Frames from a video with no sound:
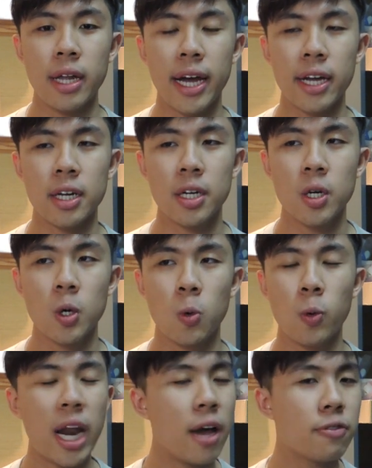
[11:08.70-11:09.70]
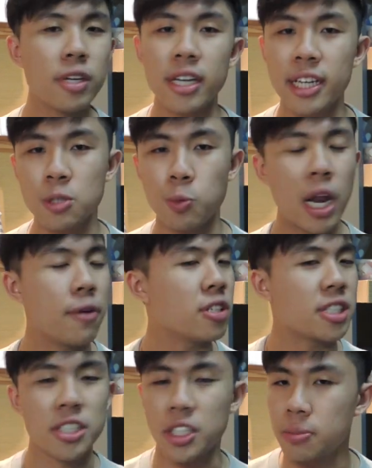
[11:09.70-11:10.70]
like whatever it is, whatever the
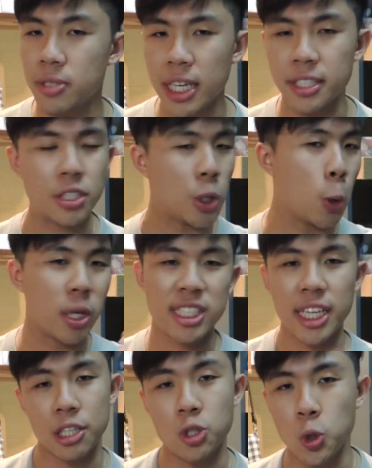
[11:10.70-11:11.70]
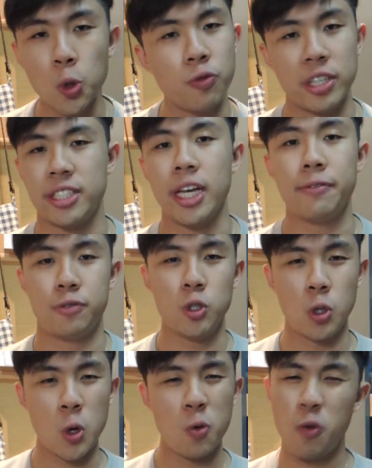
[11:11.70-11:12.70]
circumstances, always say the truth and stuff,
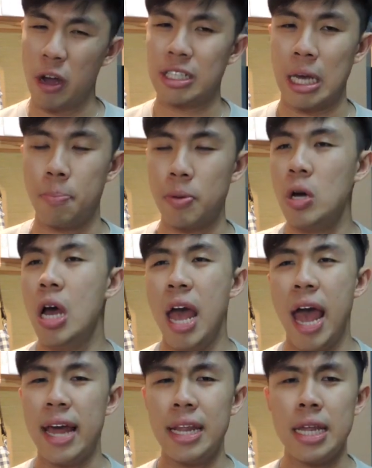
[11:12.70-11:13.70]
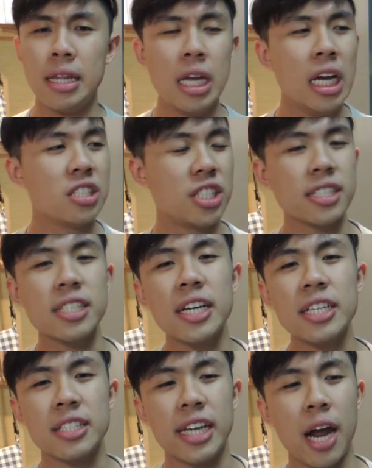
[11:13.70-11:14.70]
you know, for example. And then Jessica
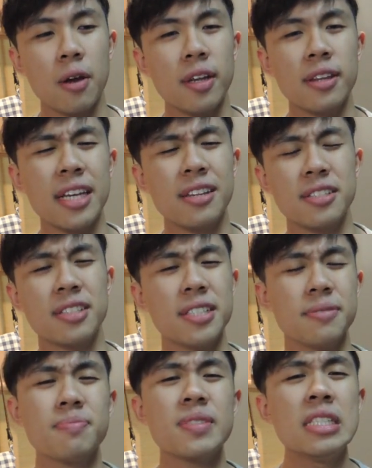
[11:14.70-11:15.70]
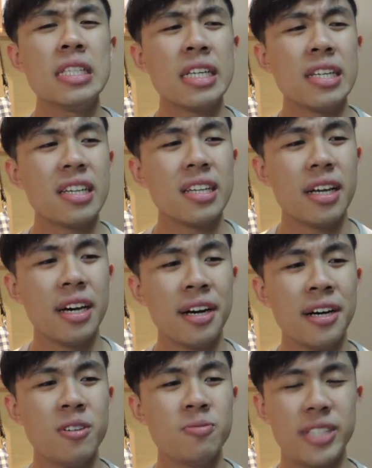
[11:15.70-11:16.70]
is a character that doesn't
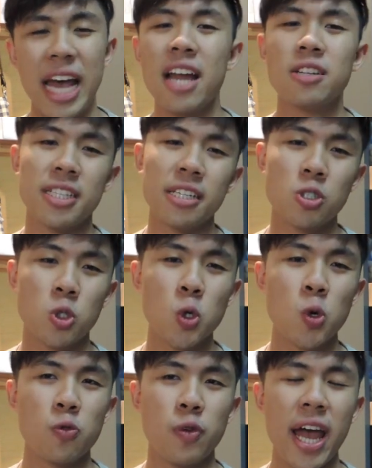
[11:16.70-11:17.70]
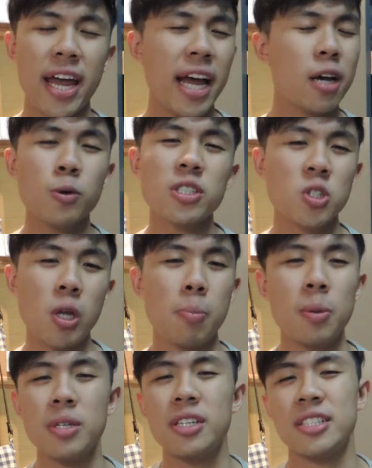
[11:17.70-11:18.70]
dare to say the truth. And I always thought that
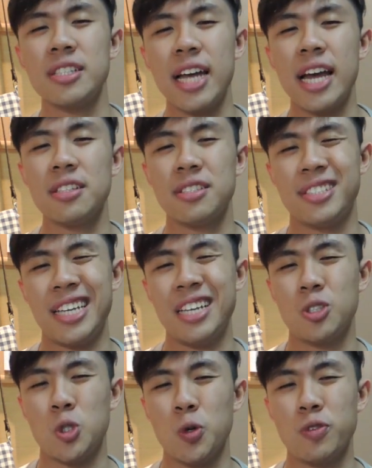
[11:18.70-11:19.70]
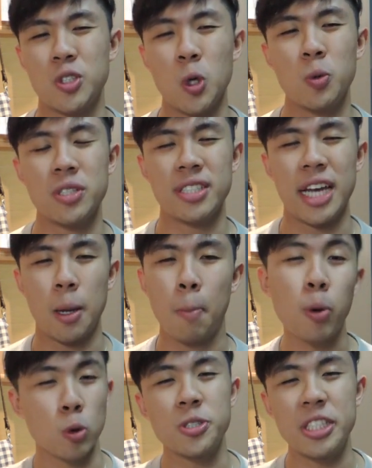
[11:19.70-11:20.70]
people doesn't dare to say the truth is always like
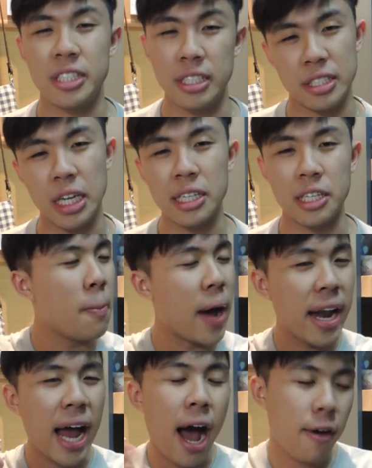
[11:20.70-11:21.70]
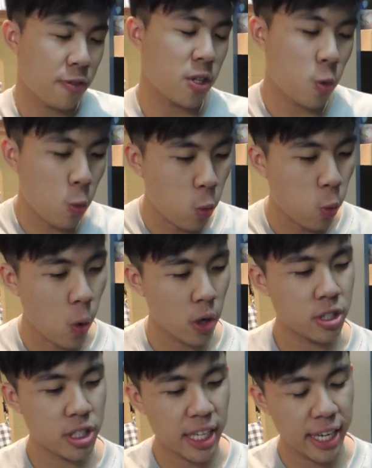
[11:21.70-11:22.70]
a pussies and such. But after
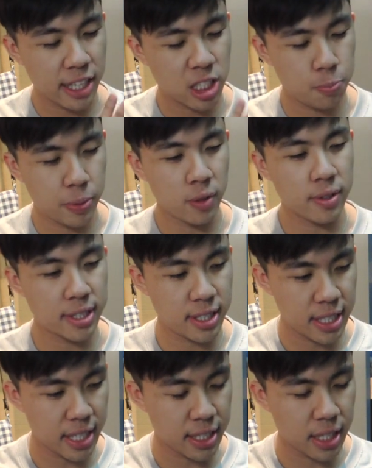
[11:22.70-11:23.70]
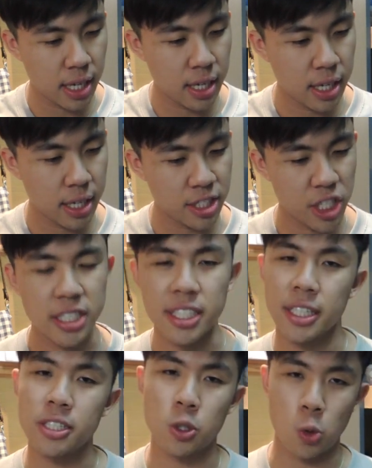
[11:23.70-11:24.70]
watching and experiencing
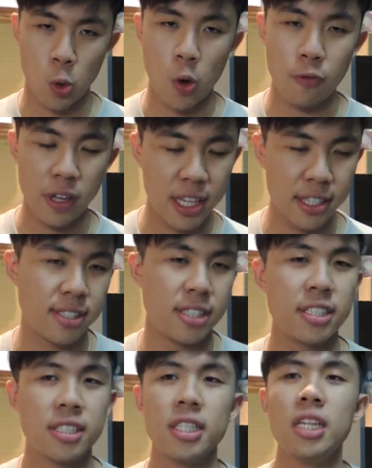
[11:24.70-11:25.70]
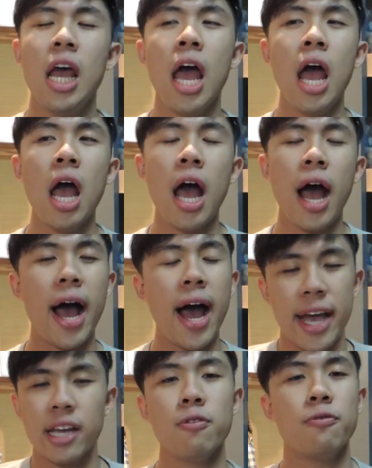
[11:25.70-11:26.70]
Jessica's growth in this season,
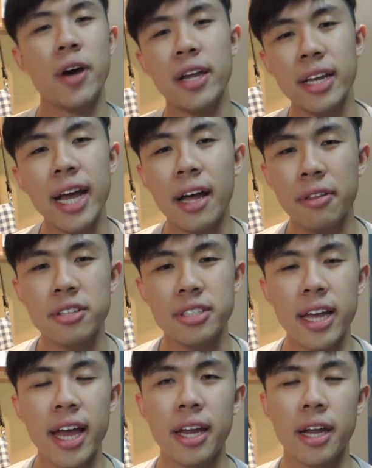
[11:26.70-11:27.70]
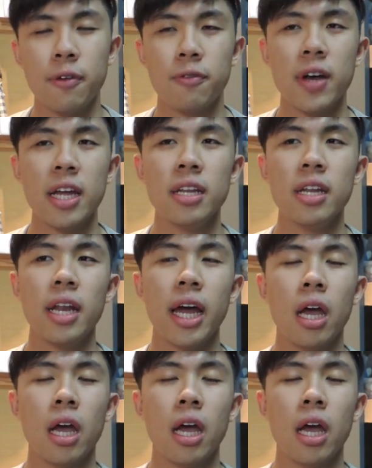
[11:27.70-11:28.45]
I can finally understand. I'm finally